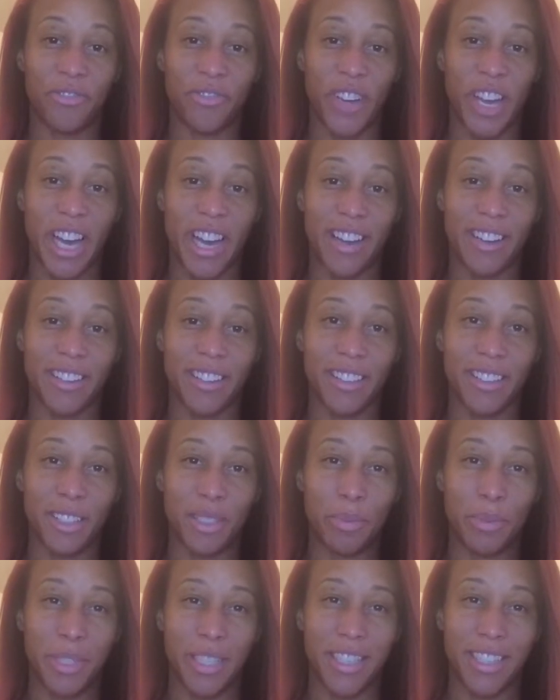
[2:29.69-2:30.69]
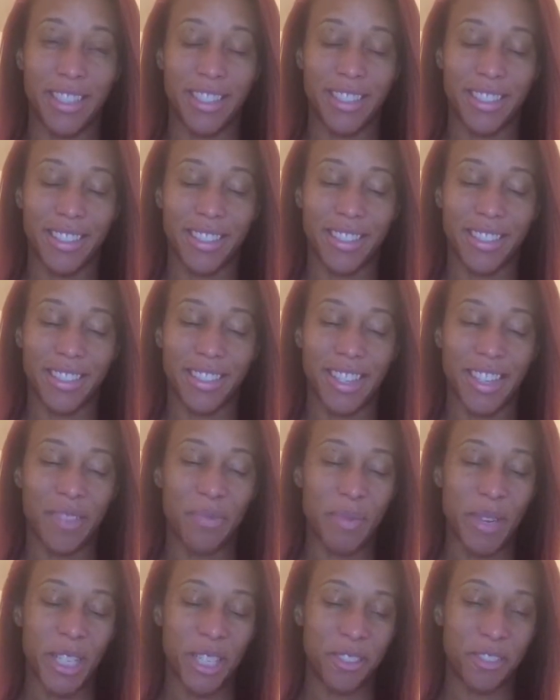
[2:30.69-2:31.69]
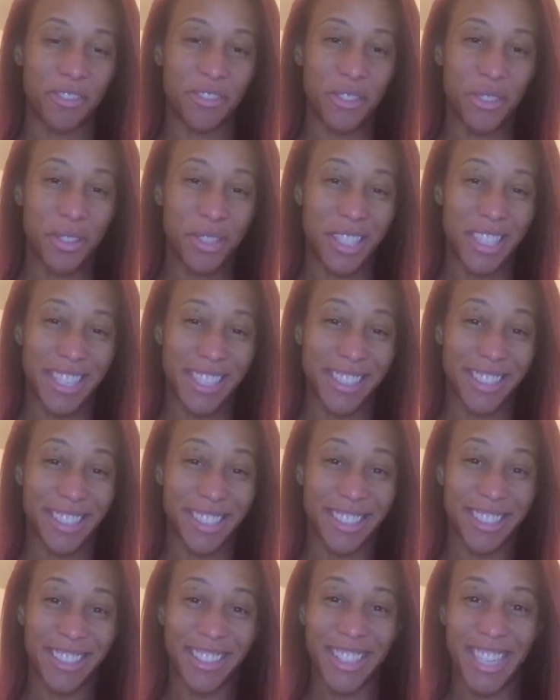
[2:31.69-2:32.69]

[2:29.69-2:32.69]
fat is because it makes your food taste good.